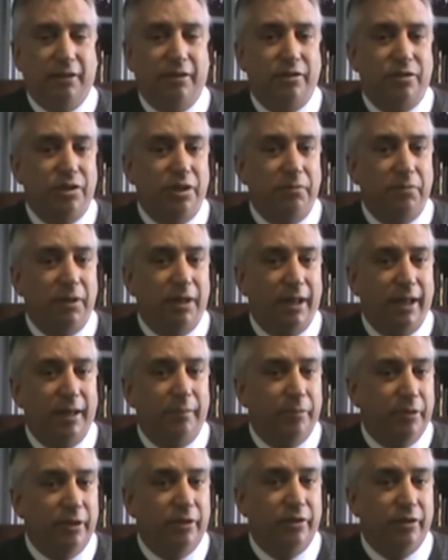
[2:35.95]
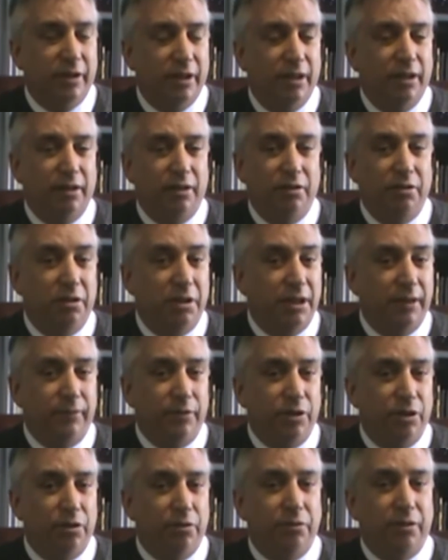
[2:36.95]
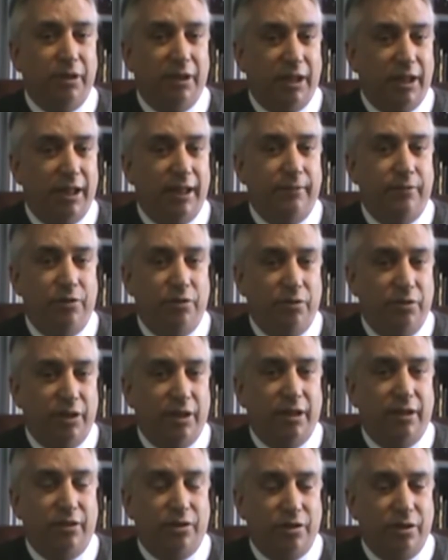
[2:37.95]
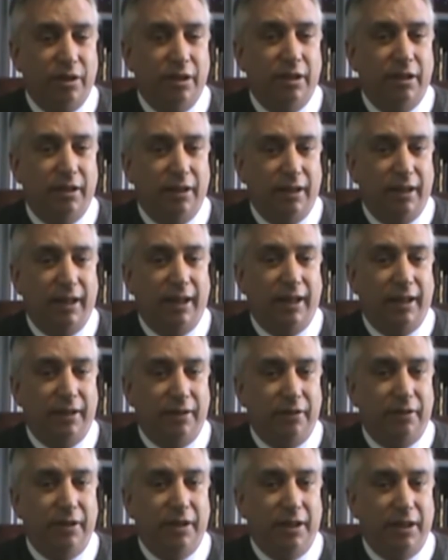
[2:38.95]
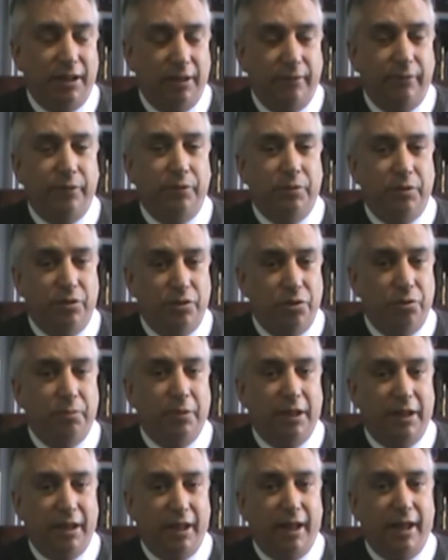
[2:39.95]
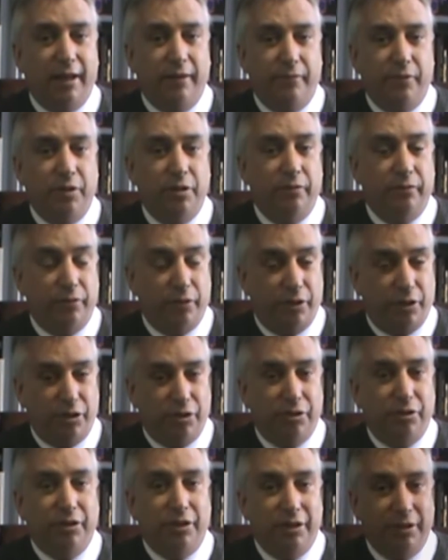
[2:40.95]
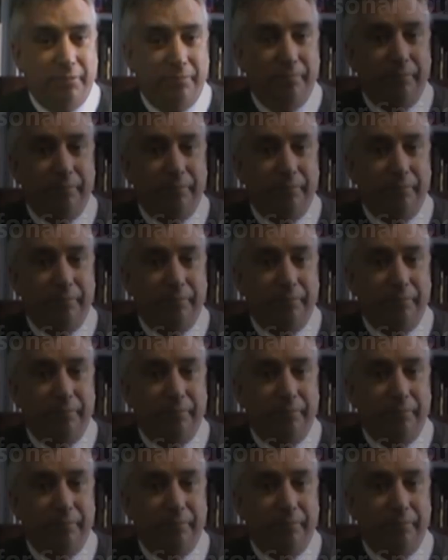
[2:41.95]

See what happens. You never know the lives you touch and the influence you might have for the good.